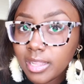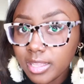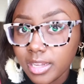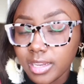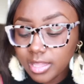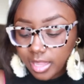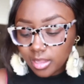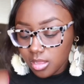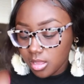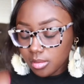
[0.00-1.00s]
it, get it. Like,
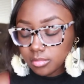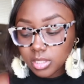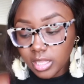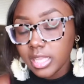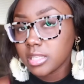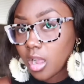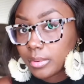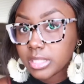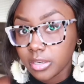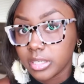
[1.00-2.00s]
the kid's
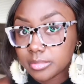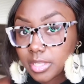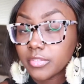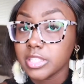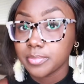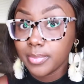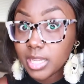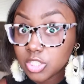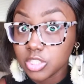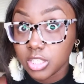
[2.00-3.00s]
always hurting himself,
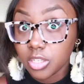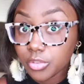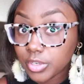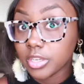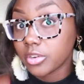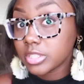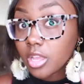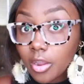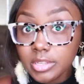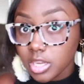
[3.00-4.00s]
especially the three-year-old. He's
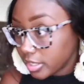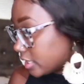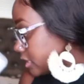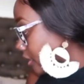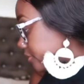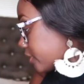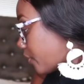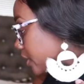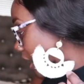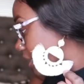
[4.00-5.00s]
always hurting himself, so
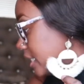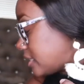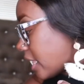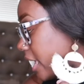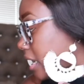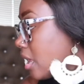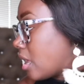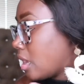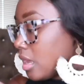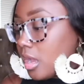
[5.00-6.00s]
yeah, that's bad.
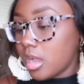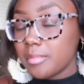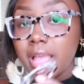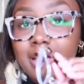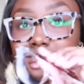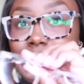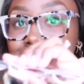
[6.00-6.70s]
Um, I have some